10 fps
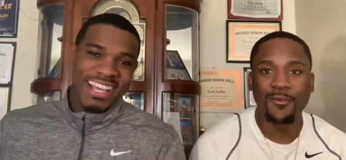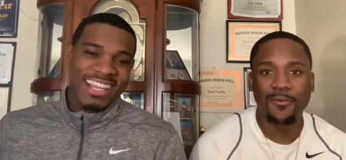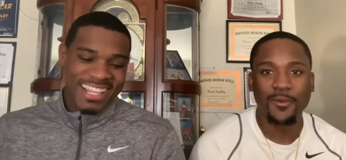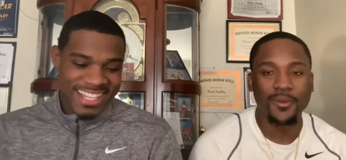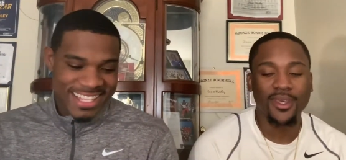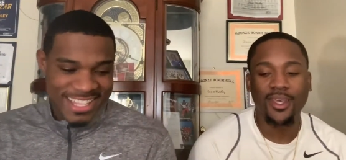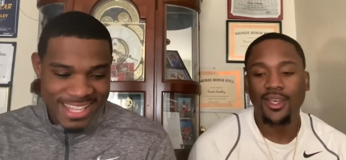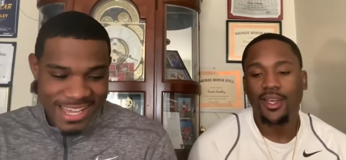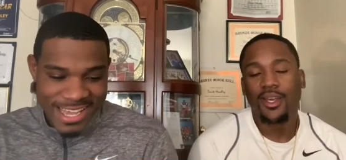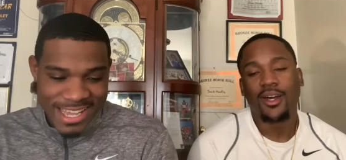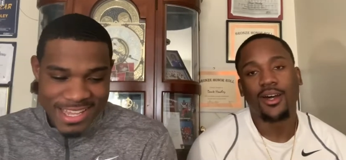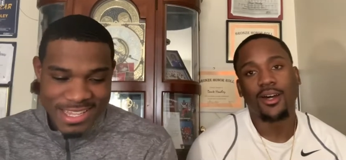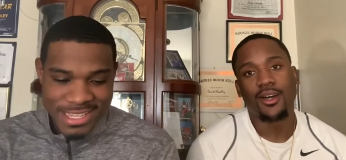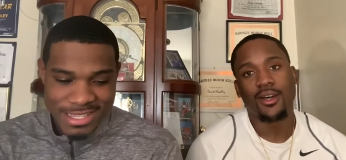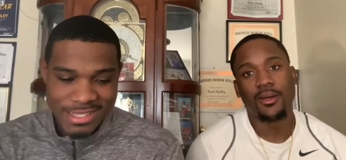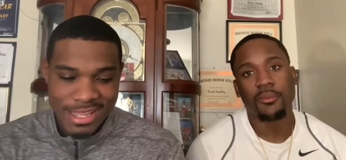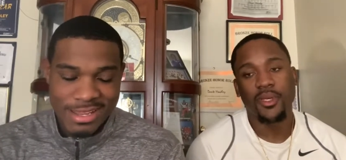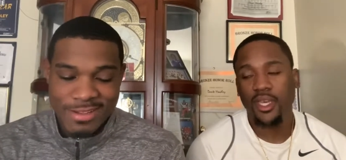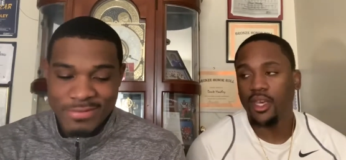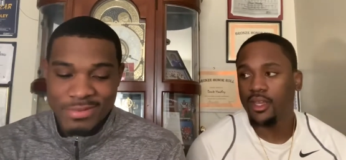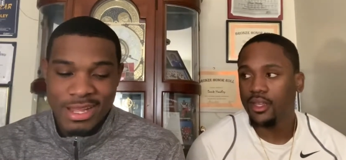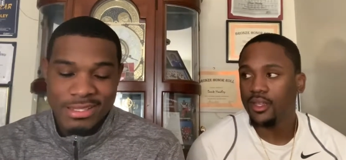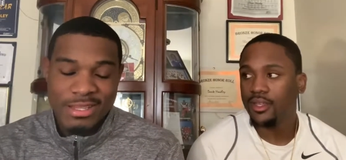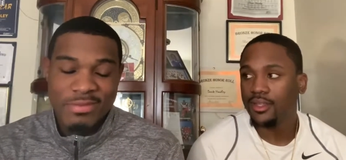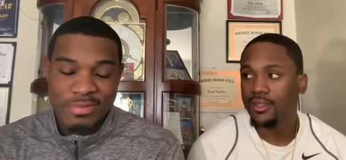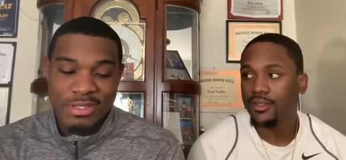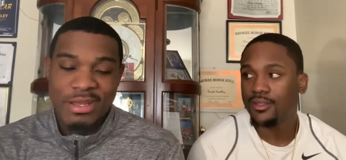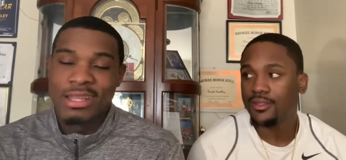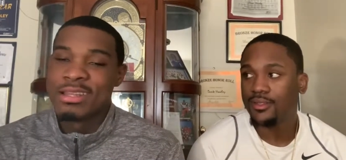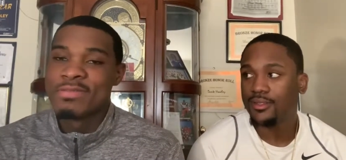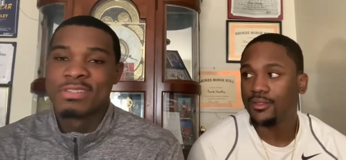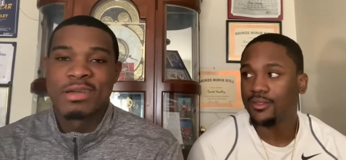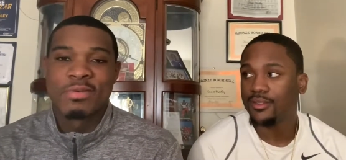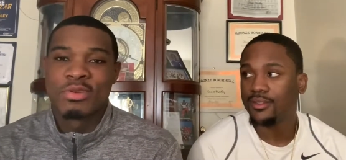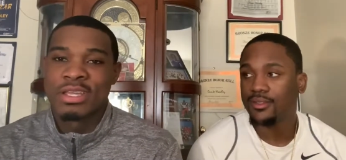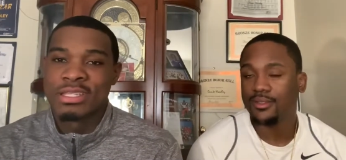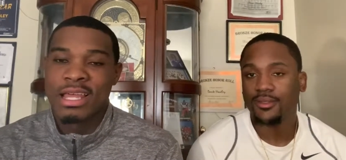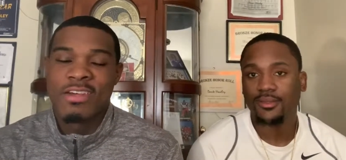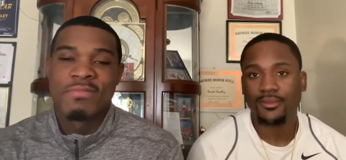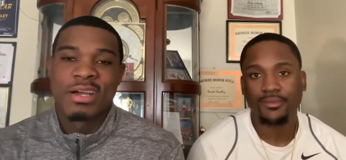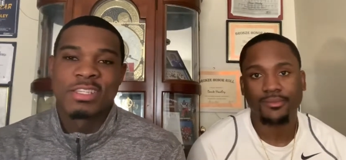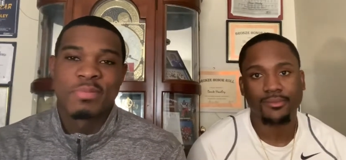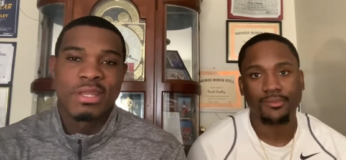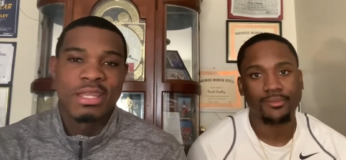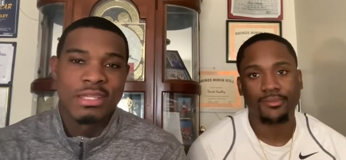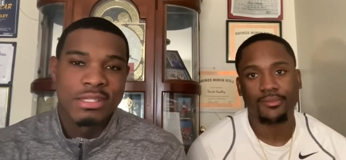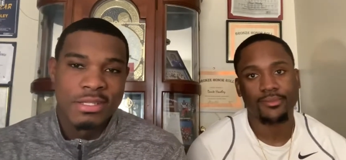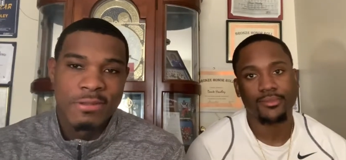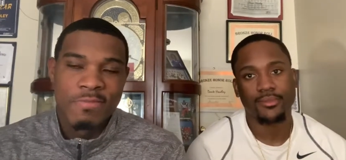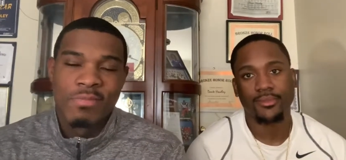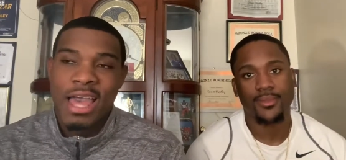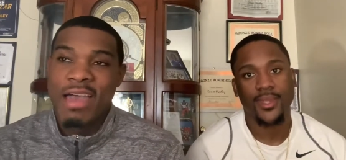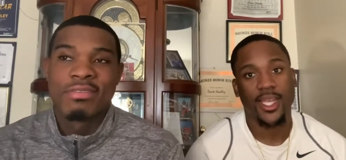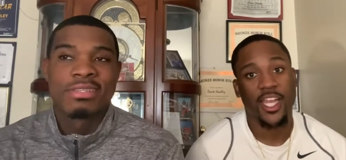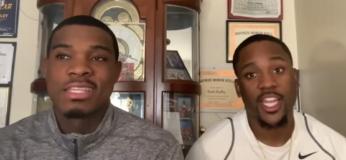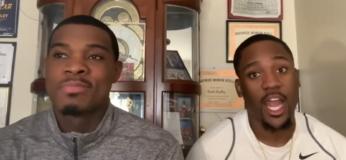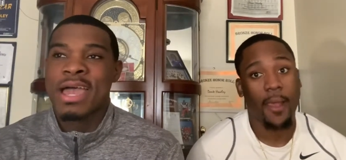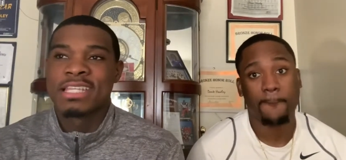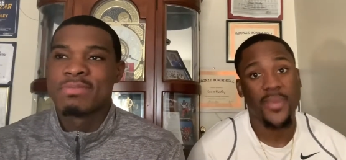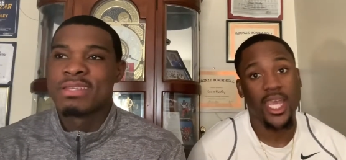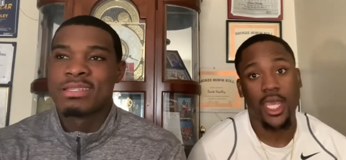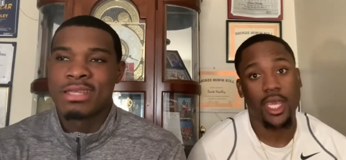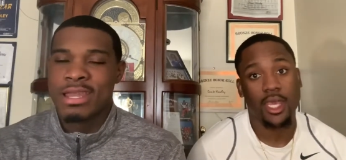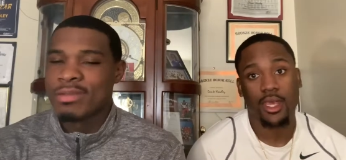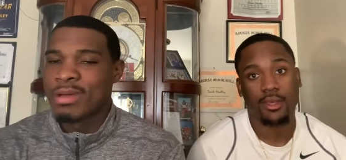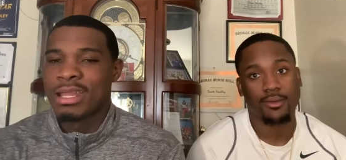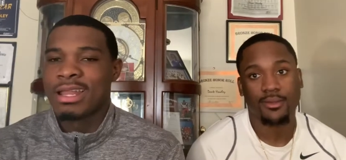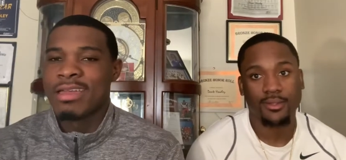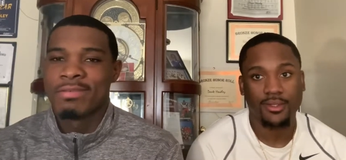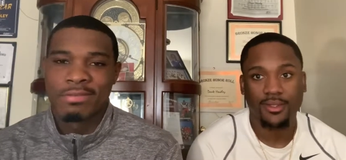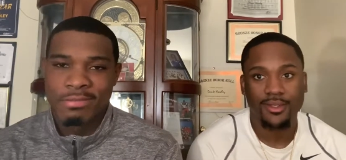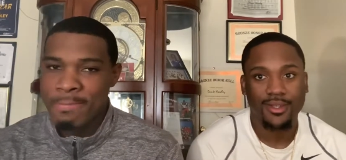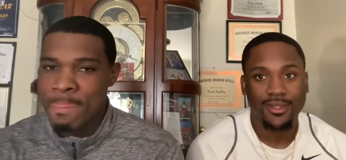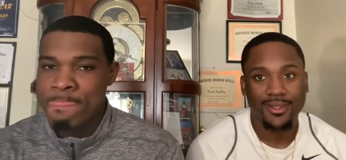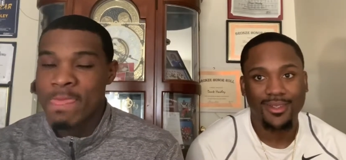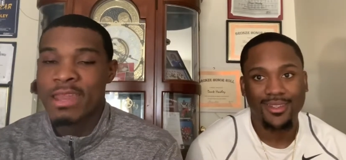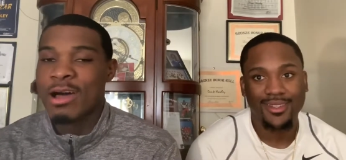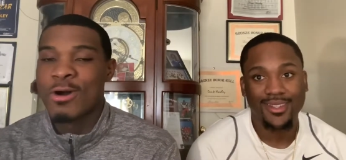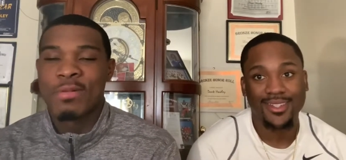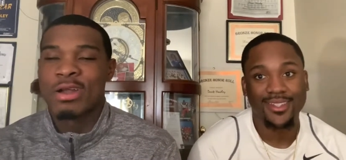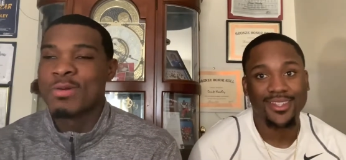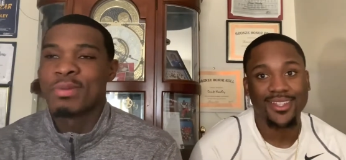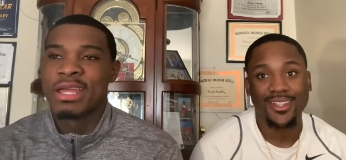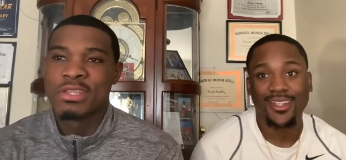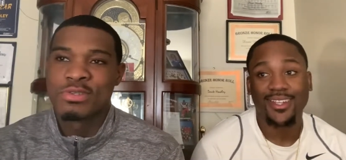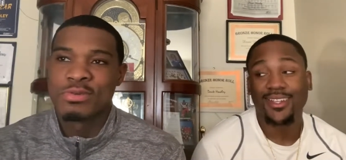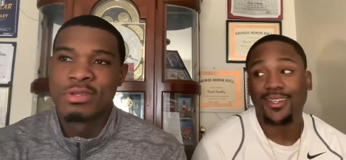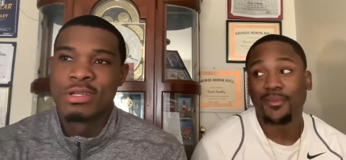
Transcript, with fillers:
Speaker 1: you feel me? Uh, I love, yeah. some, so I love some greens. I love my spinach. I haven't tasted bad spinach yet in my life. And I hope I don't plan to.